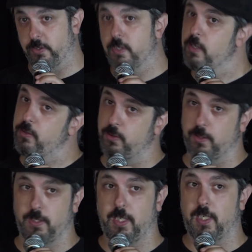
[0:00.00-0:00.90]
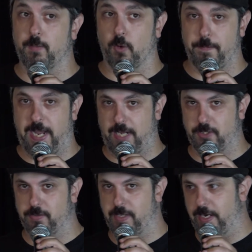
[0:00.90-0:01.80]
certain keyboard patches
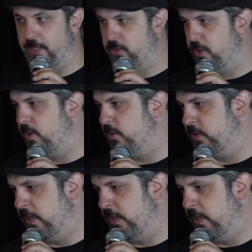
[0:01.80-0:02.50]
that I chose.